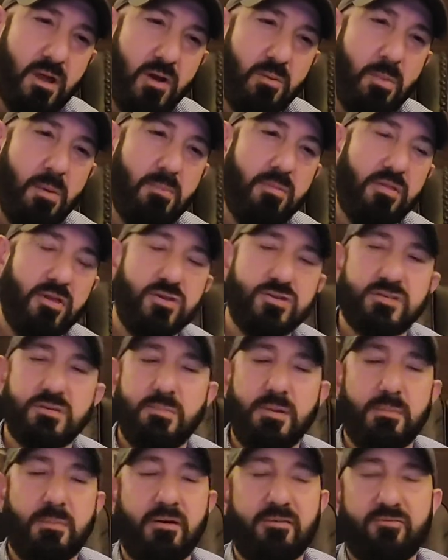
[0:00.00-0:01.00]
I remember they used to
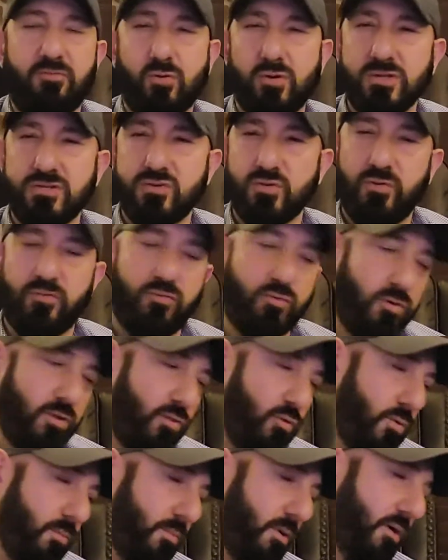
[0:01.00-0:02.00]
be about 42 or
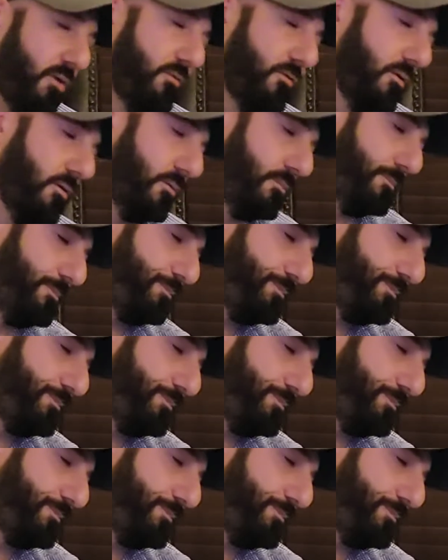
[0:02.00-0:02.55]
$43 though.